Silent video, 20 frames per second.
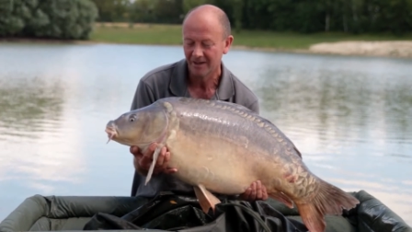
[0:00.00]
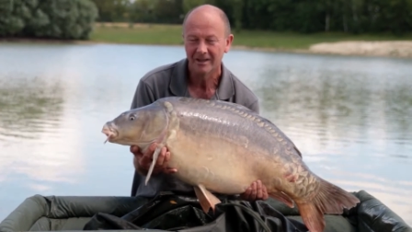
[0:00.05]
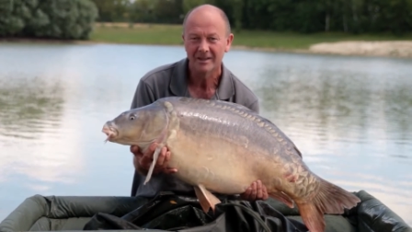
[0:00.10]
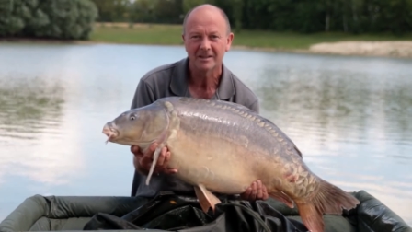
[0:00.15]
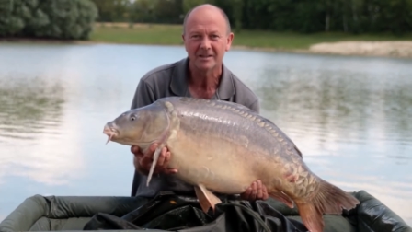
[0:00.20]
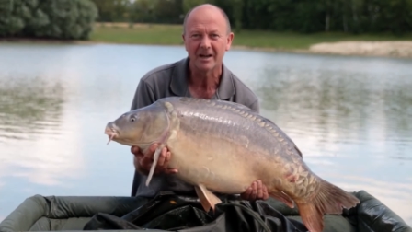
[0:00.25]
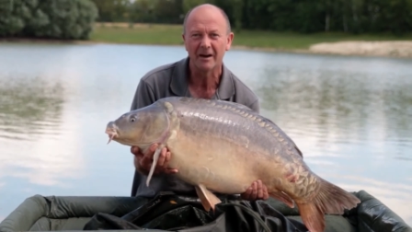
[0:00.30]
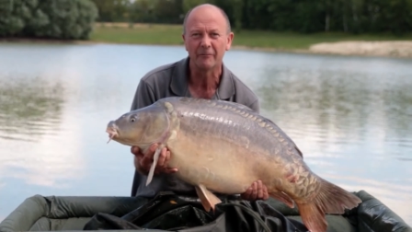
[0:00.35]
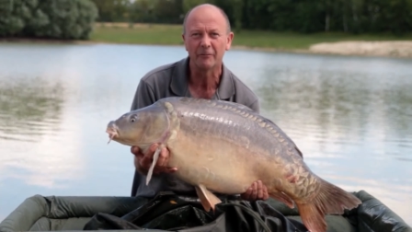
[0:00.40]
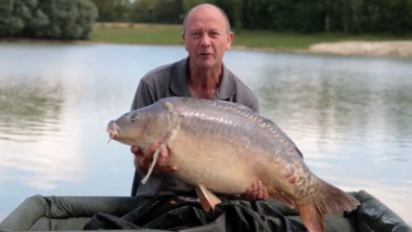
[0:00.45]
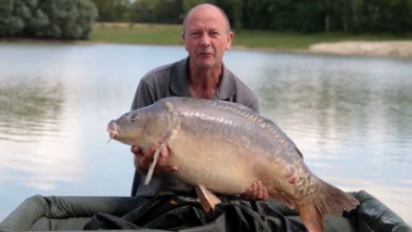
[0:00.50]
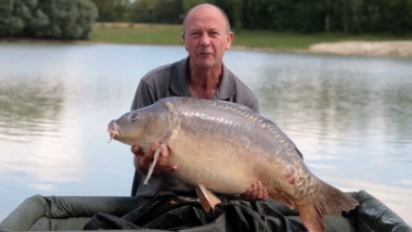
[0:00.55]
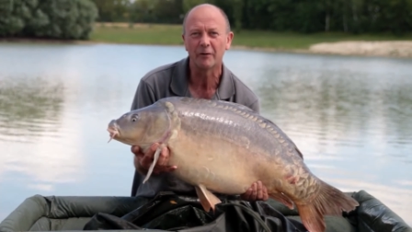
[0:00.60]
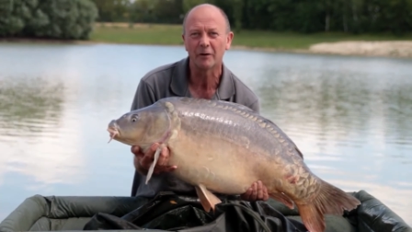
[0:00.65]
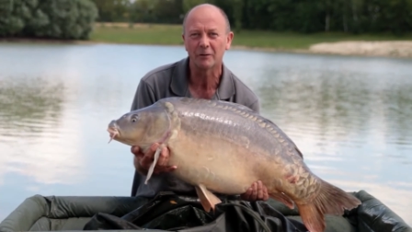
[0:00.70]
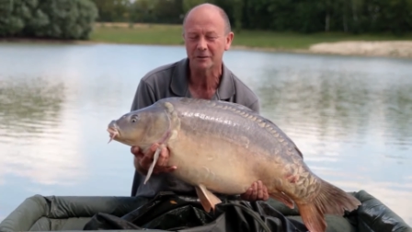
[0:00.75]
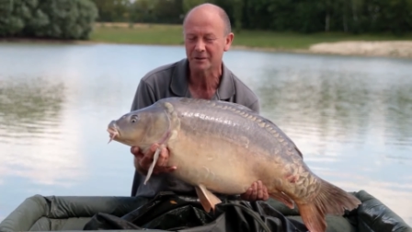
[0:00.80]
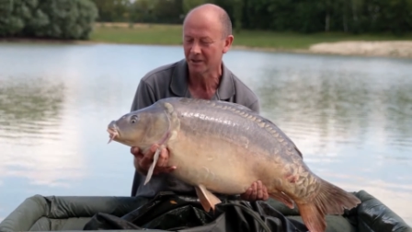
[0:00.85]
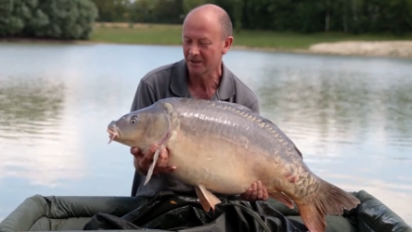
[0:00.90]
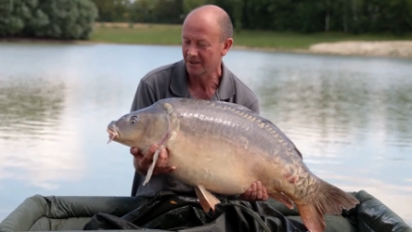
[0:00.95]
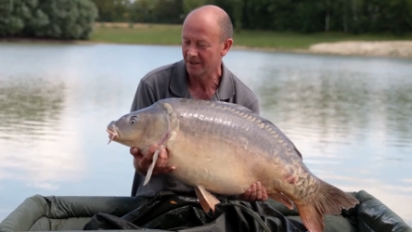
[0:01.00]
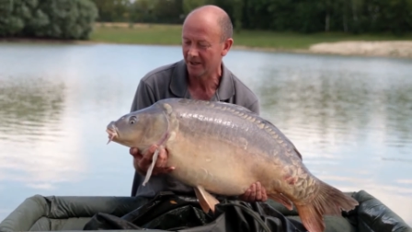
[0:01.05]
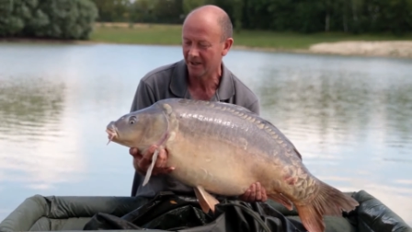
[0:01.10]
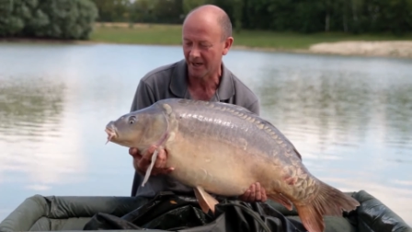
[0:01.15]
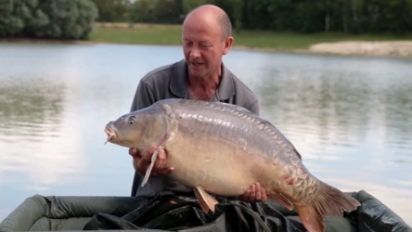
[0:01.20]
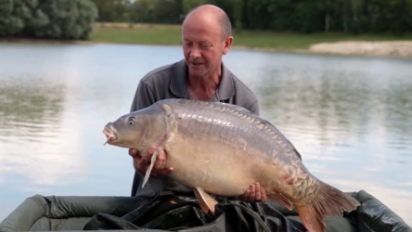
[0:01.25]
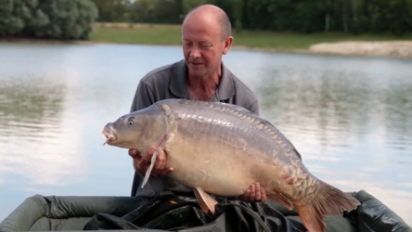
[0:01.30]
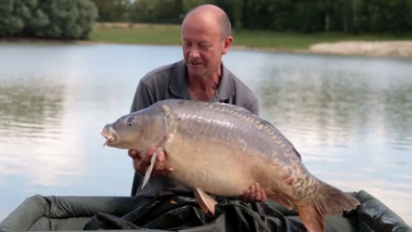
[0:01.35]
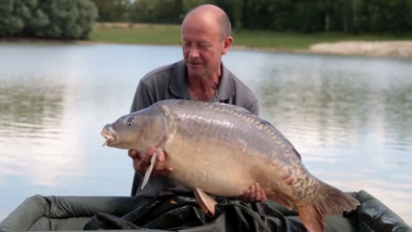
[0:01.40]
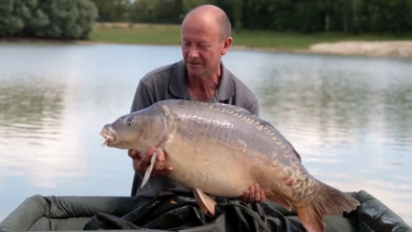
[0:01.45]
several false
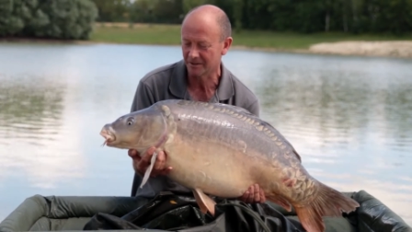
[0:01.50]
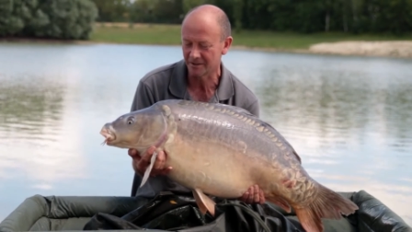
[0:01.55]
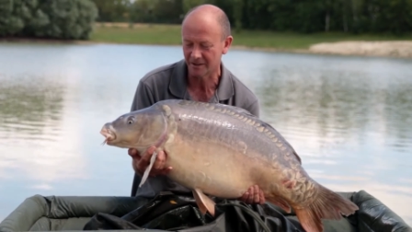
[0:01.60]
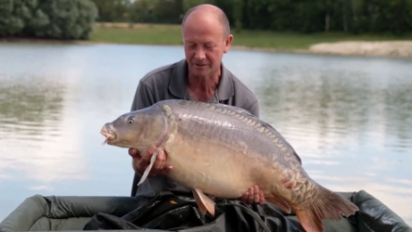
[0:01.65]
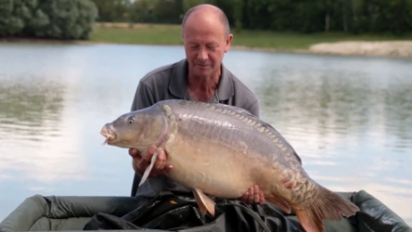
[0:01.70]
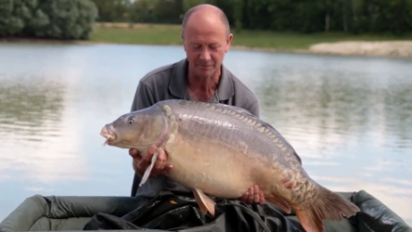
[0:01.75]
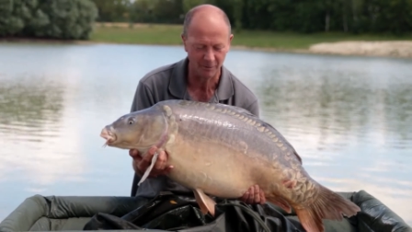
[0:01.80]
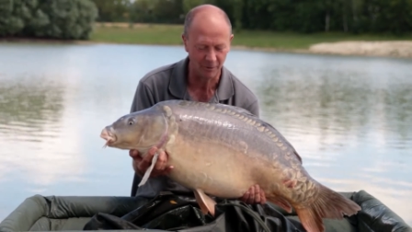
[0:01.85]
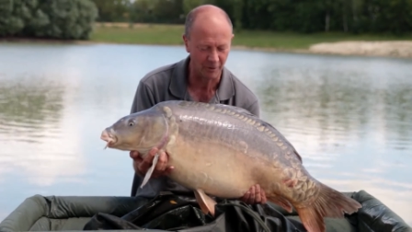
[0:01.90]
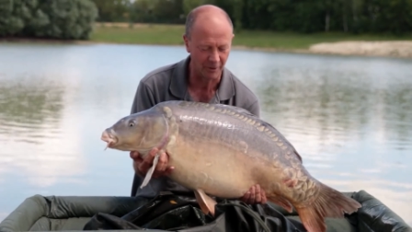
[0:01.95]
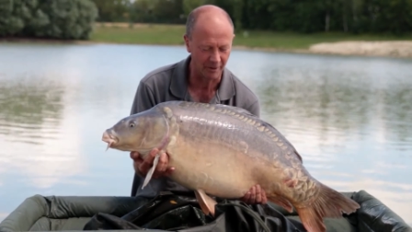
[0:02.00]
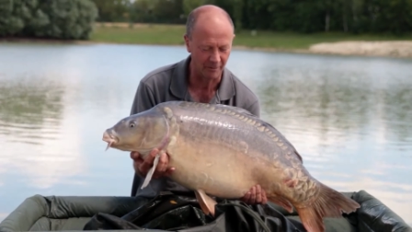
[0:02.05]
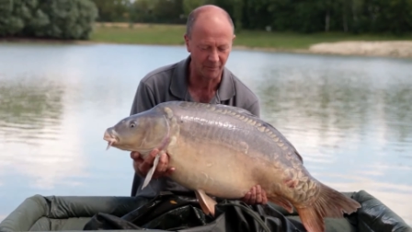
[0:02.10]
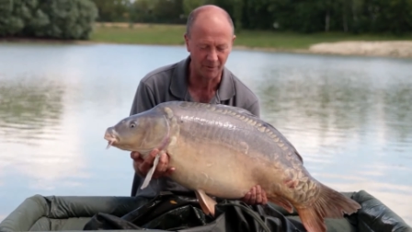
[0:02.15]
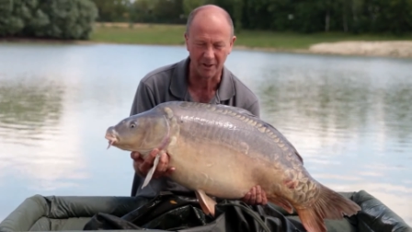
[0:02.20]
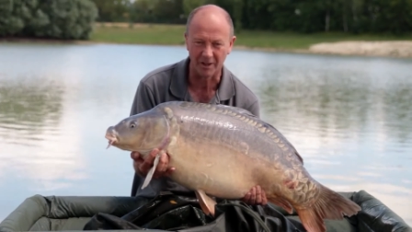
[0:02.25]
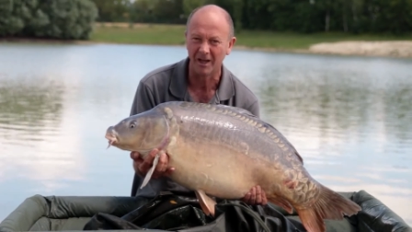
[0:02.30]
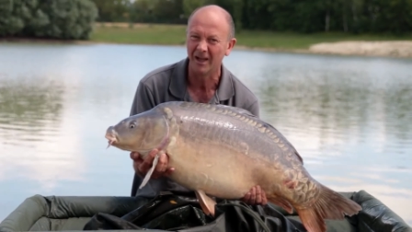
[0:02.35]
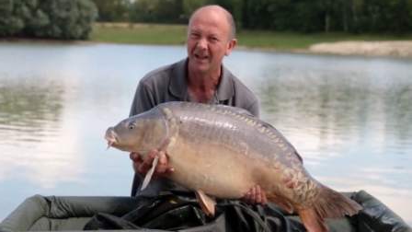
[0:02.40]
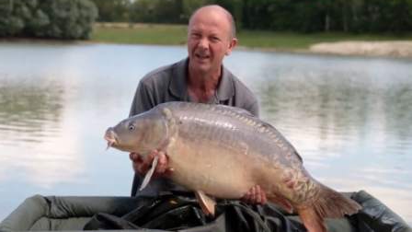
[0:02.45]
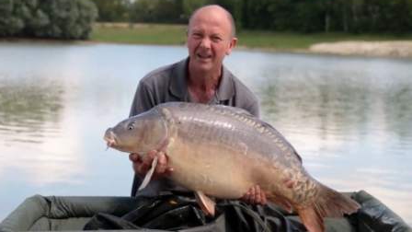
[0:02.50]
indications this morning where